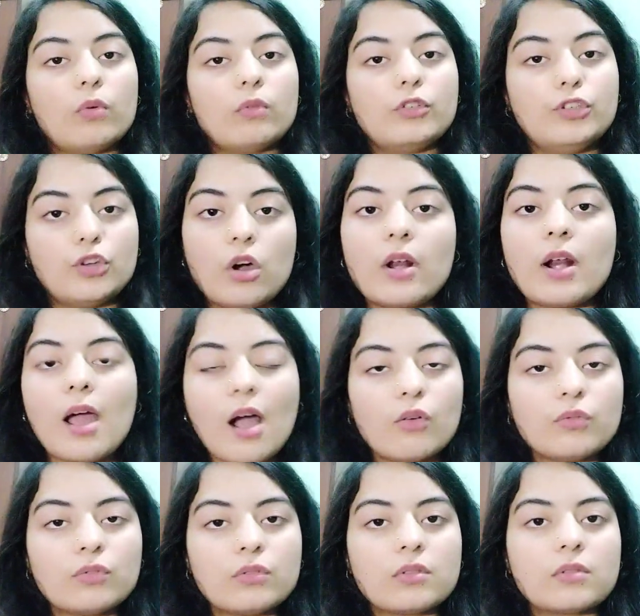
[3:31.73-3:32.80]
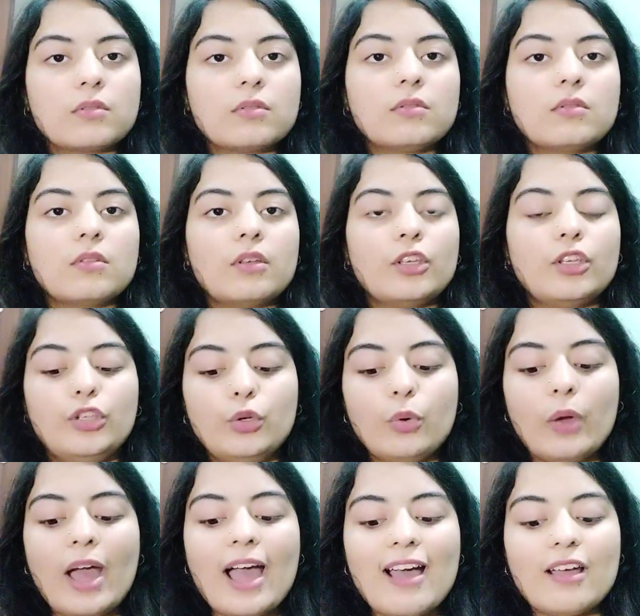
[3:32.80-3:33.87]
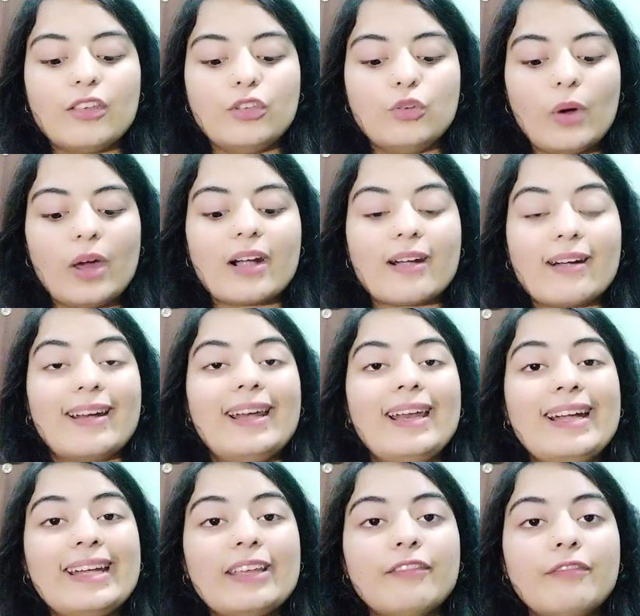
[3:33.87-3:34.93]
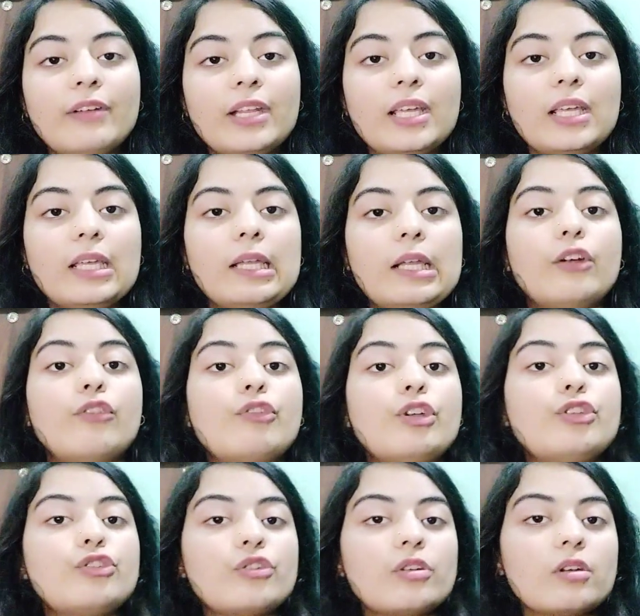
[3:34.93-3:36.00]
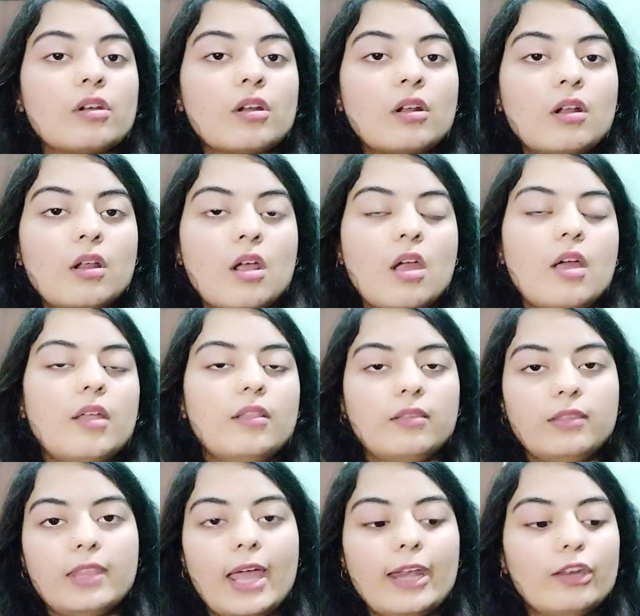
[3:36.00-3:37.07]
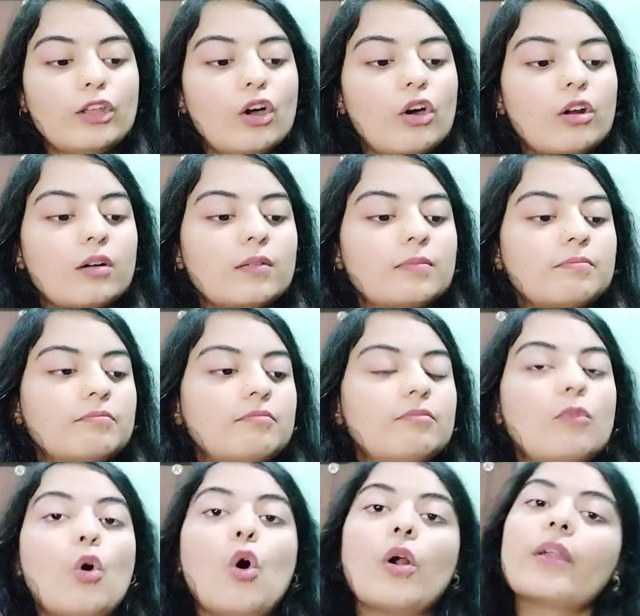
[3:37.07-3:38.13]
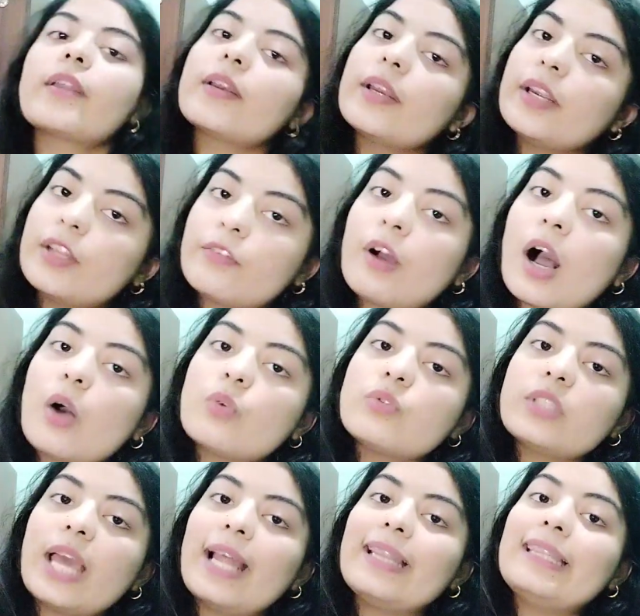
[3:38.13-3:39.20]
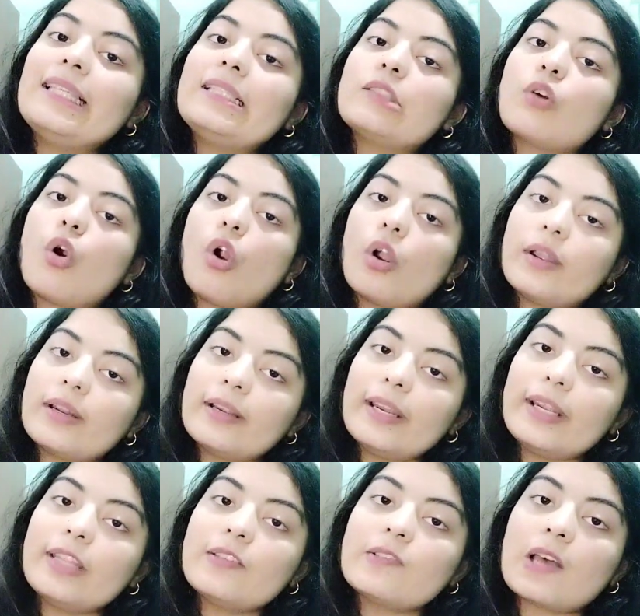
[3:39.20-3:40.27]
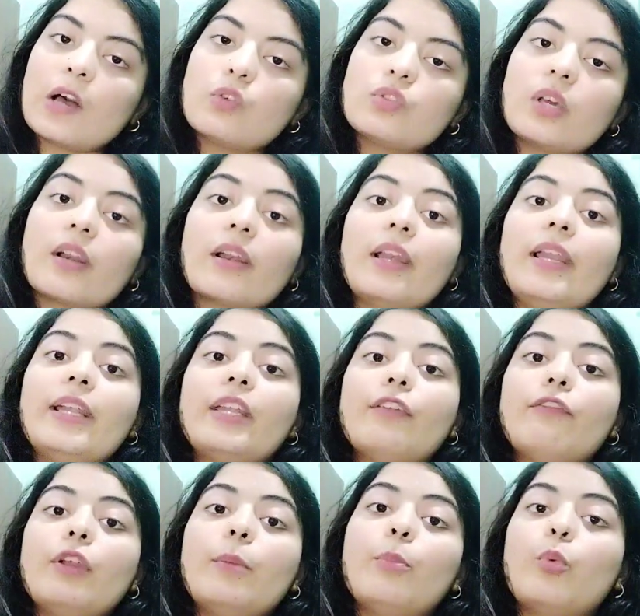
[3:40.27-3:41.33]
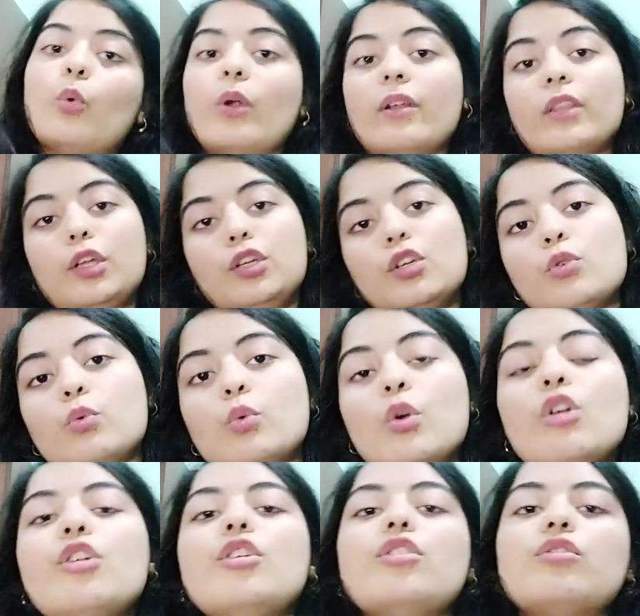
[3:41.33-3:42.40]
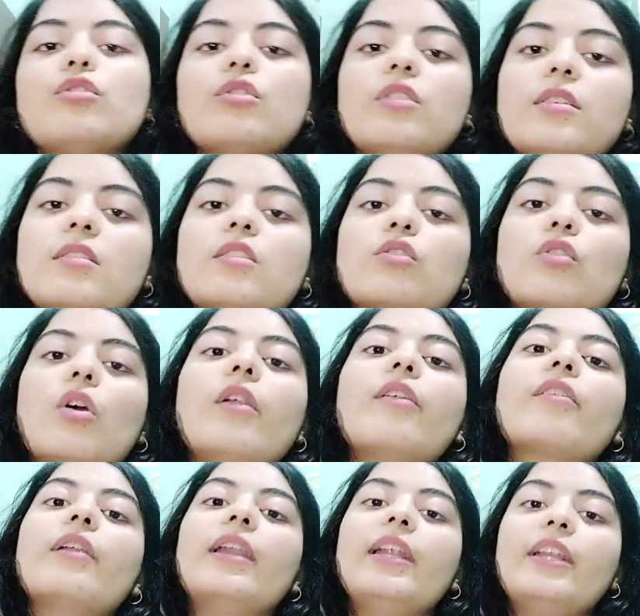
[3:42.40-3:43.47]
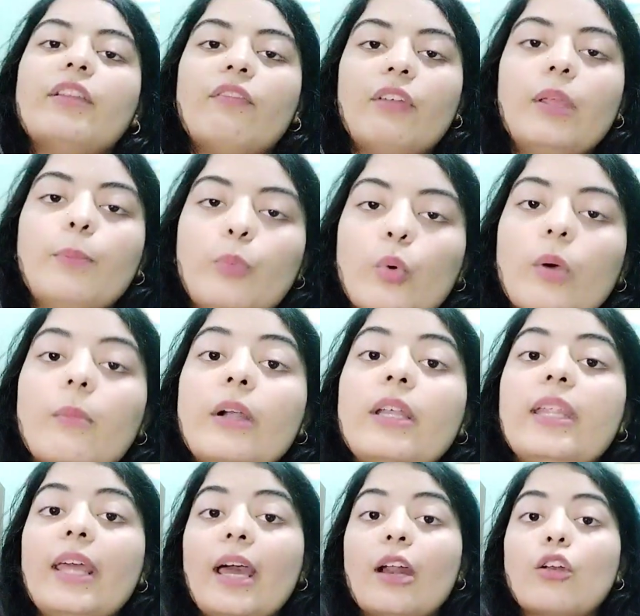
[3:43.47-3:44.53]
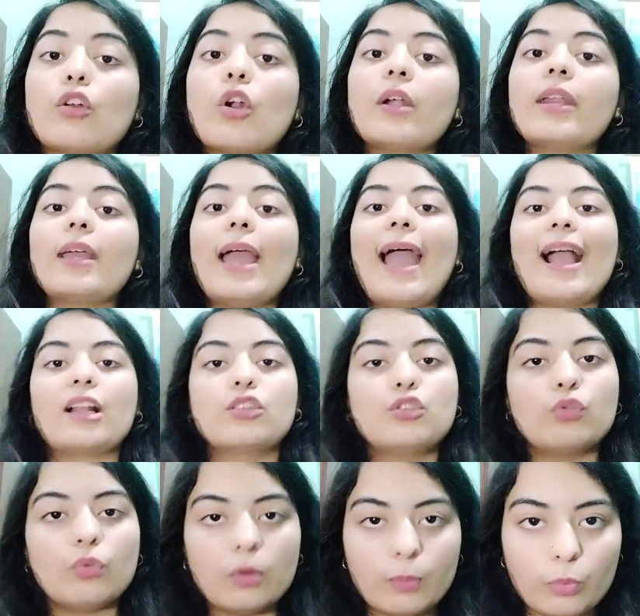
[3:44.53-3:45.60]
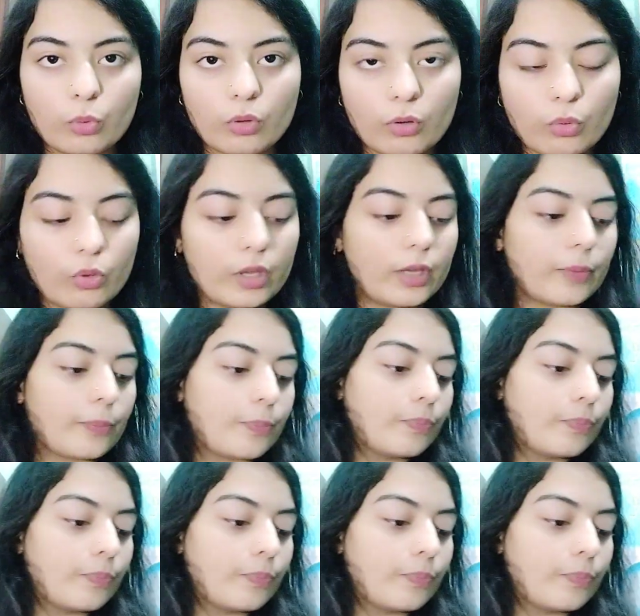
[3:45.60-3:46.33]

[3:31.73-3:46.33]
your house, you are relatively richer than your alternative house, and these alternative house are relatively poor than you. So this is called relatively poor, but they are not actual poor. Okay,